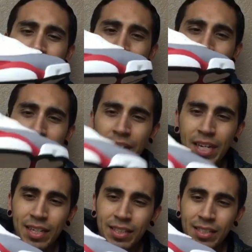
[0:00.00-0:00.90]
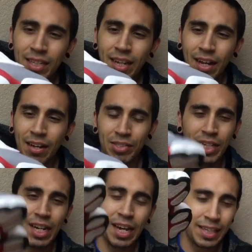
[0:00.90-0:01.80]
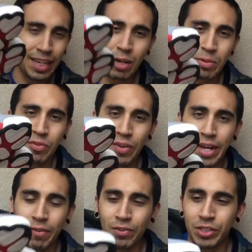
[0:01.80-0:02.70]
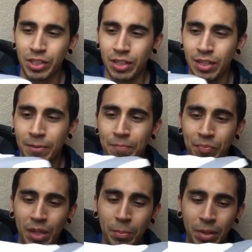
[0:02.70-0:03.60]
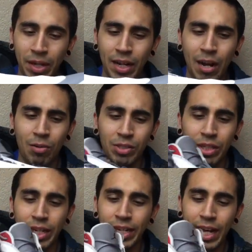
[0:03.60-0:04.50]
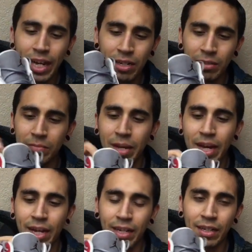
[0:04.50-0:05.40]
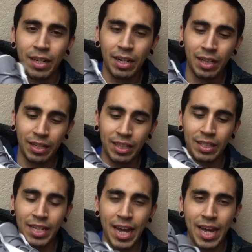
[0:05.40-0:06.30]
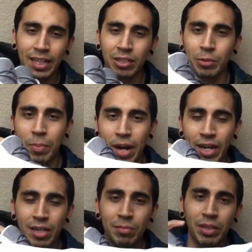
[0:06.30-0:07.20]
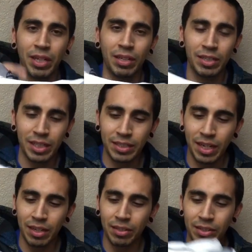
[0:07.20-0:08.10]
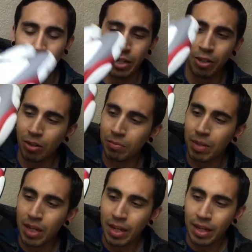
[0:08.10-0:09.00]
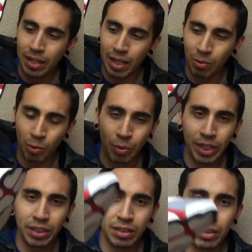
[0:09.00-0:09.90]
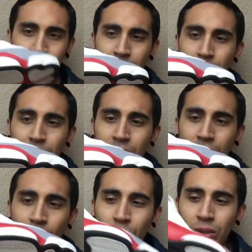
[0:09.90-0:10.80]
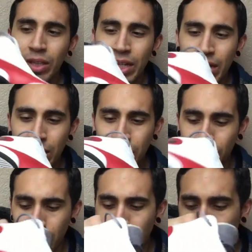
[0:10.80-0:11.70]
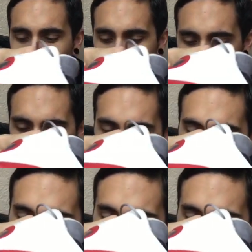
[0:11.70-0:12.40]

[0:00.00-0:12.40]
these, I was like, ah, they gotta be fake for sure. But I was looking at them and look at the tag, look at the bottom, look at all the details, and nope, they were real. They were only $30, I think.